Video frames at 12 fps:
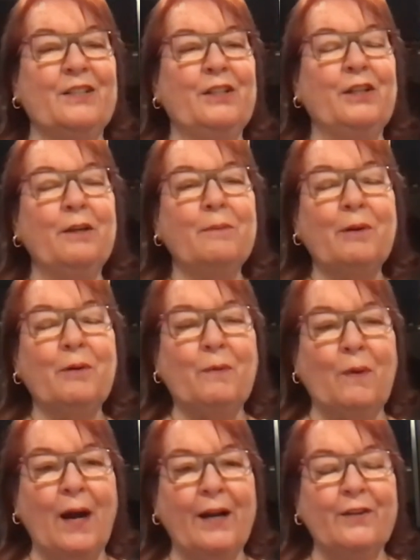humor
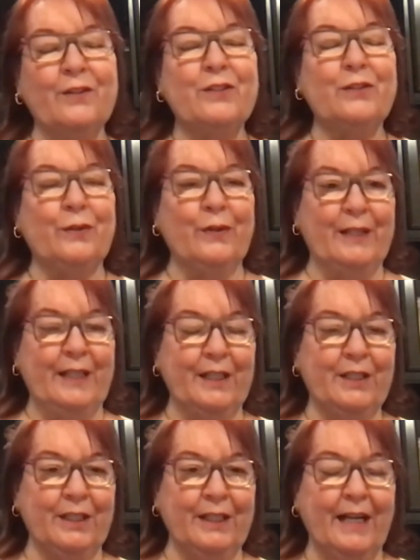writers
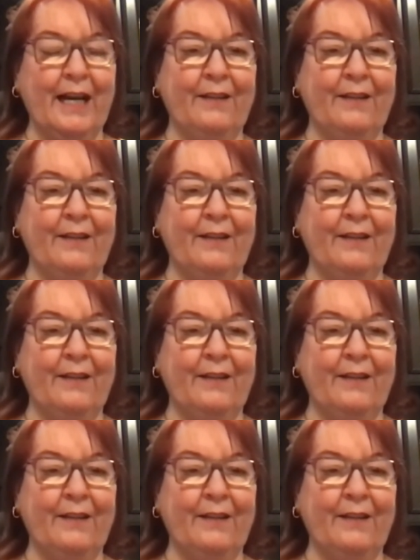tradition